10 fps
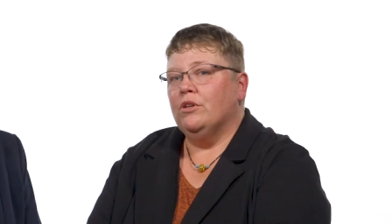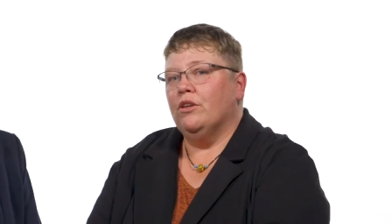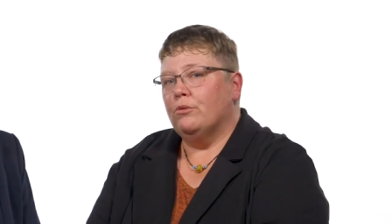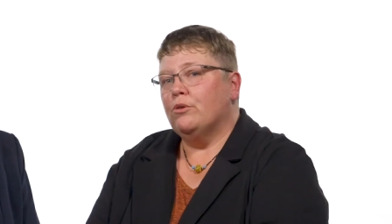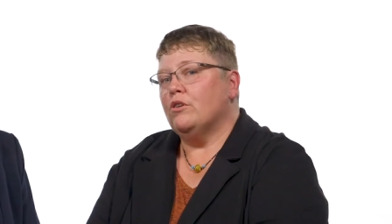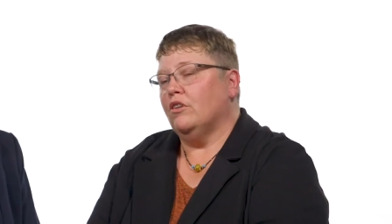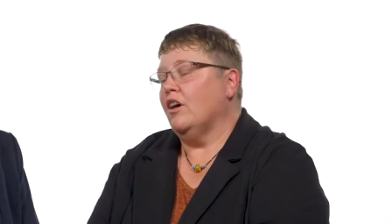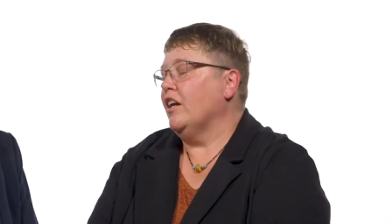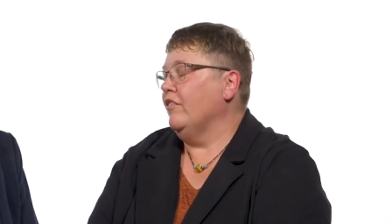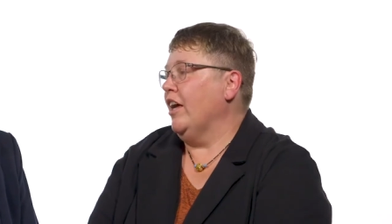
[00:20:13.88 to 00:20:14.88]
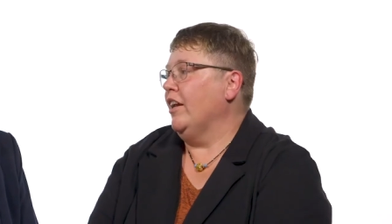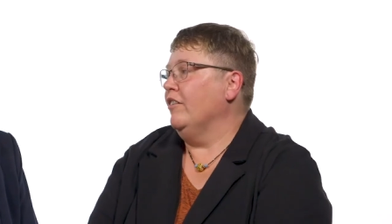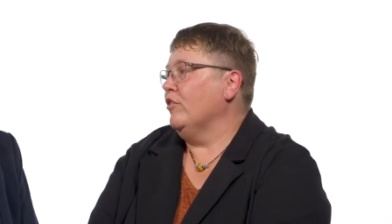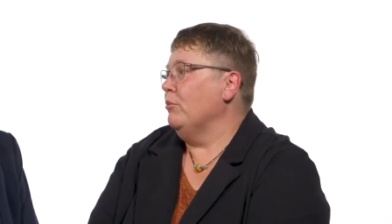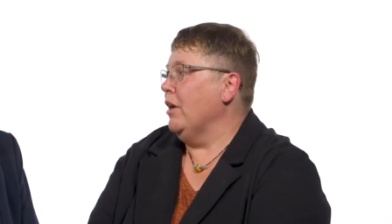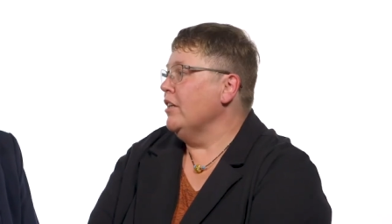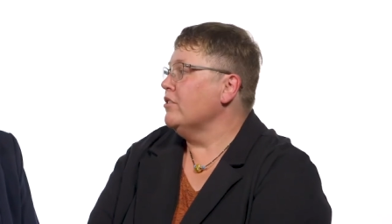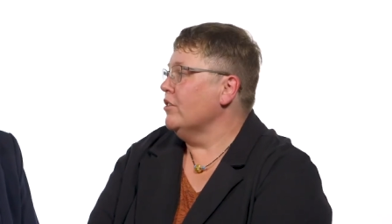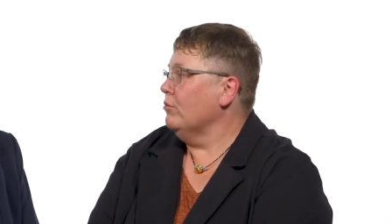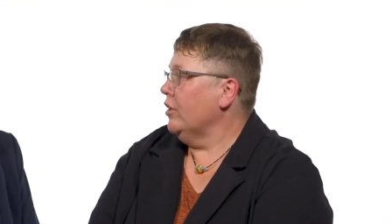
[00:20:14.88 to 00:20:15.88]
went through a lot of that
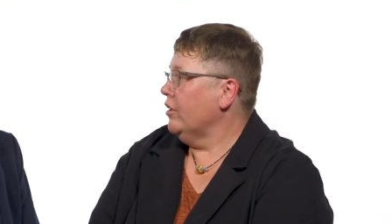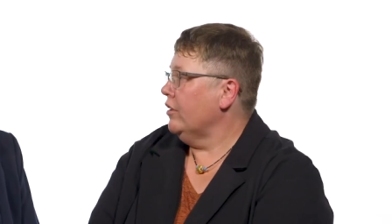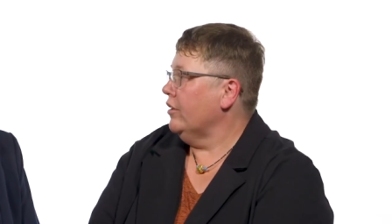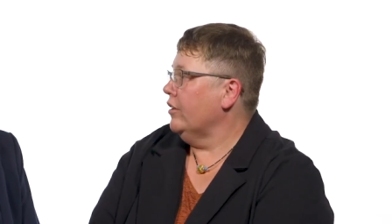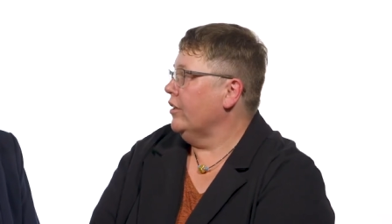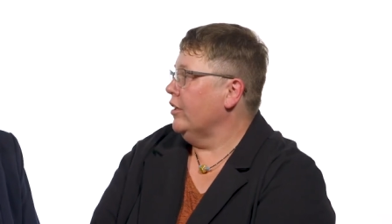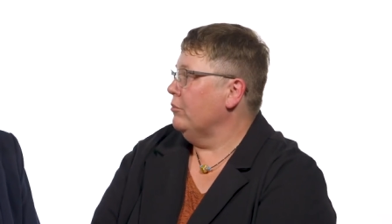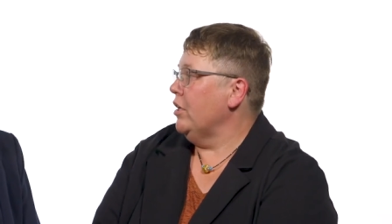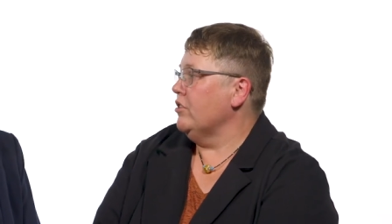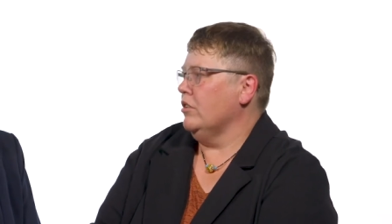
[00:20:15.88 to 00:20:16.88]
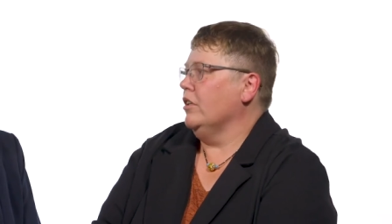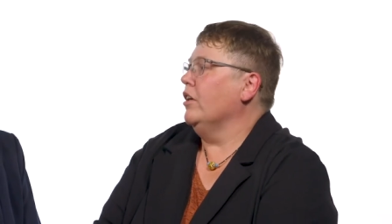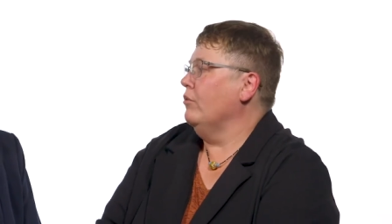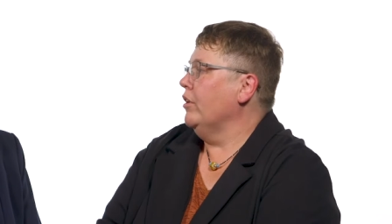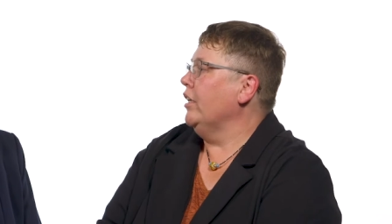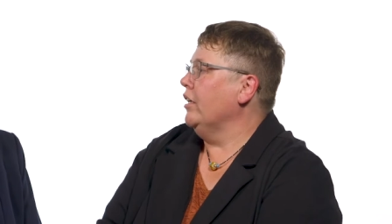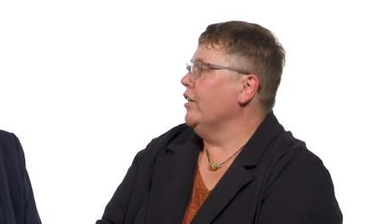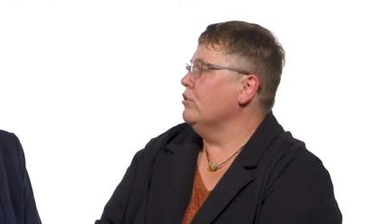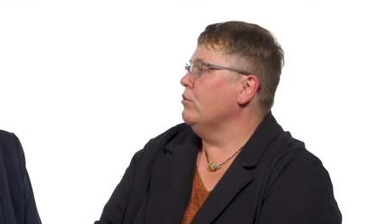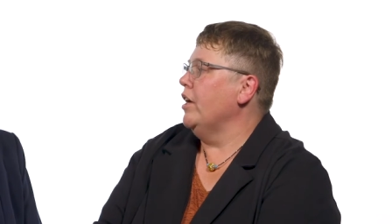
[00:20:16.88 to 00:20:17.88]
information with the patient in a really
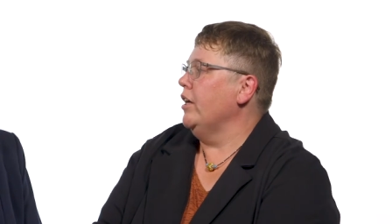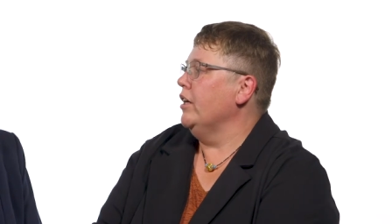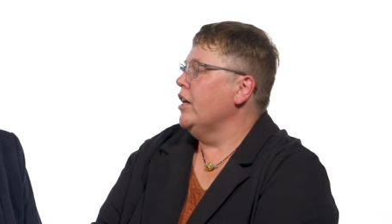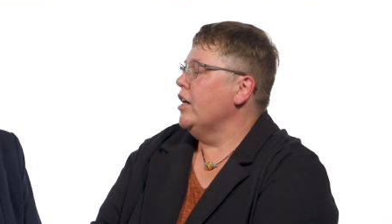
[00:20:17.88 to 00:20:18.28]
nice way.